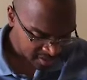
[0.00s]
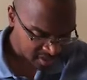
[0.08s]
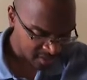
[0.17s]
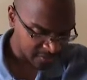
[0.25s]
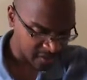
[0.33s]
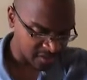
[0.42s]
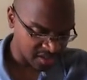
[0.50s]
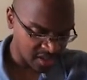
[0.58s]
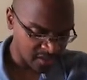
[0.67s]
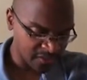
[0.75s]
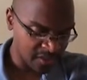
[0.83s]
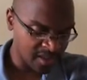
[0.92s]
of
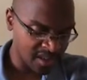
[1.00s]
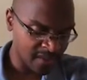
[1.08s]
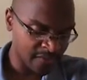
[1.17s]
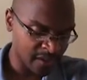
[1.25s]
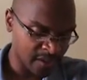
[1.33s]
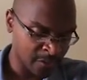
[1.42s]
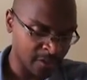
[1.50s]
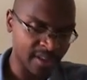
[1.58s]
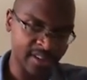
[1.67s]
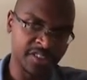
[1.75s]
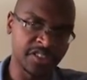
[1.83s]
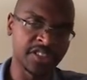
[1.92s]
yourself you give in a
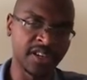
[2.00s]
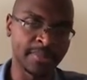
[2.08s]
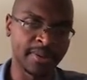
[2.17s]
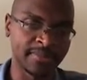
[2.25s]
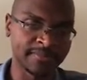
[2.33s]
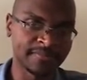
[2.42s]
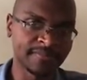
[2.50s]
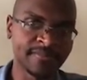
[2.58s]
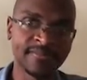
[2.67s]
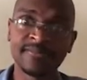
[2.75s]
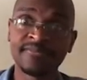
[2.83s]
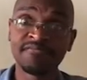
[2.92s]
relationship.
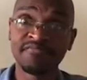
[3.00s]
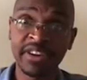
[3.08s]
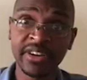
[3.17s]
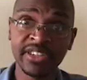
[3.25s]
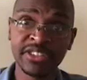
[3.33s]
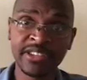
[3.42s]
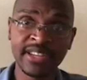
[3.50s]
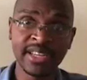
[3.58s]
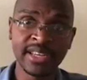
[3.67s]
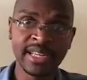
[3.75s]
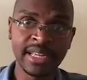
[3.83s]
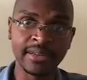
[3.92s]
Very interesting
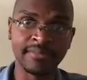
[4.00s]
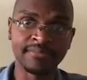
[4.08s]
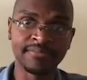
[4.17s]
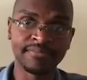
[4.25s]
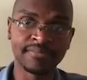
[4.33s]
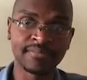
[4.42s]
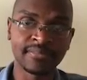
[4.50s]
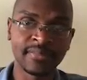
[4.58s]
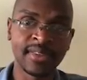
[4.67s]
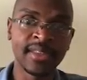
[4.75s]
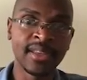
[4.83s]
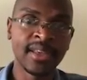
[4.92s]
indeed.
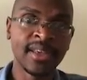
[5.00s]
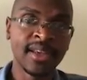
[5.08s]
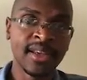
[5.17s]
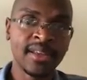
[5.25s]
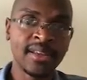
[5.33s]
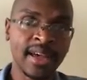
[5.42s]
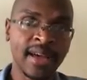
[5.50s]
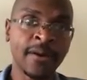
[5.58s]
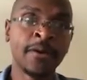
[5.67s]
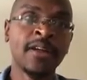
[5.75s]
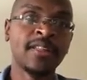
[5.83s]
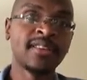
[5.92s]

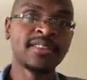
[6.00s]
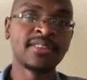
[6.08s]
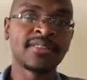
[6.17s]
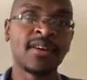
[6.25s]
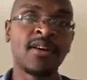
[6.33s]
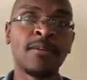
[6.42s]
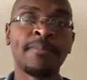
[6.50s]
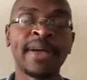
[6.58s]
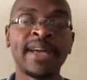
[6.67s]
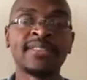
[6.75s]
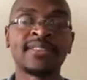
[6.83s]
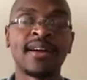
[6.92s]
Now, this is all
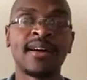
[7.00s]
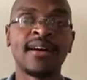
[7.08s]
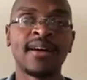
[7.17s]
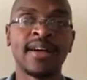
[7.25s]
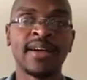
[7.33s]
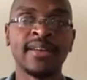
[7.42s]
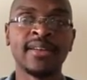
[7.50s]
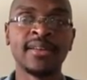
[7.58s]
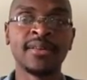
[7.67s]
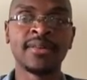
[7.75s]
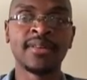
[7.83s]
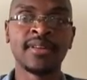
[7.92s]
based on
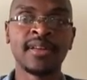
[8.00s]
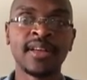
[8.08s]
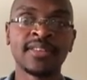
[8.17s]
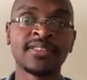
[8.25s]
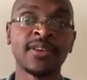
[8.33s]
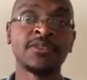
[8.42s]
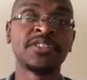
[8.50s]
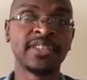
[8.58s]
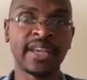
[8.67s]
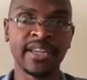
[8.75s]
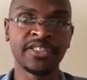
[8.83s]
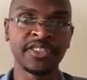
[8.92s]

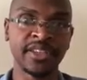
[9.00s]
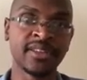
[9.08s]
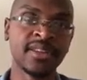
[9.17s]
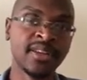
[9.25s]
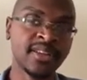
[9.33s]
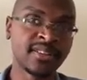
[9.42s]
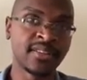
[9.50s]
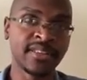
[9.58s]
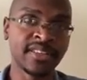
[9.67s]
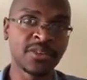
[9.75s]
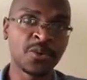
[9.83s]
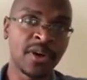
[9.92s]
association. So
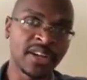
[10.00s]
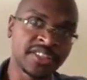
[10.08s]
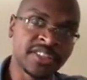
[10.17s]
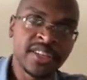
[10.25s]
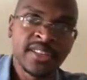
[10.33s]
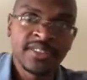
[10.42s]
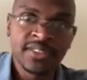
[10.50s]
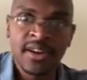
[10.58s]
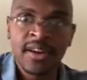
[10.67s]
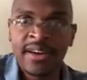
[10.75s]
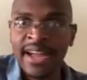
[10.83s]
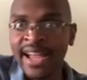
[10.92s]
these questions
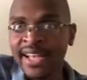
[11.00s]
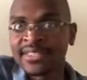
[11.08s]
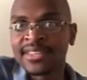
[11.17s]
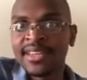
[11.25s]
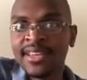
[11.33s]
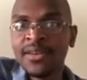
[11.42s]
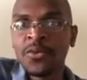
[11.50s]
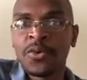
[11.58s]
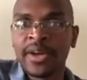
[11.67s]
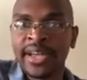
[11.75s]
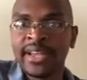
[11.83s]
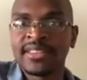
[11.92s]
are asked in a
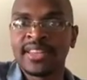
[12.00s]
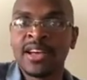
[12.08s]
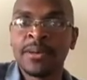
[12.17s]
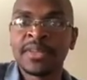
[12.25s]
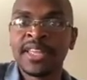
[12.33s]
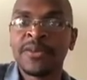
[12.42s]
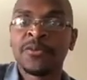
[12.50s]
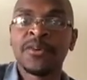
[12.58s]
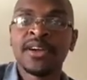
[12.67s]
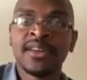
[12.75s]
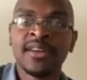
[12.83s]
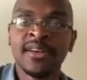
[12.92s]
way to help get
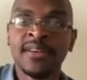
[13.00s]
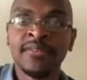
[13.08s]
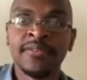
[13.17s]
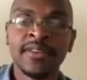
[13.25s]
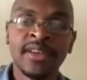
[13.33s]
rid of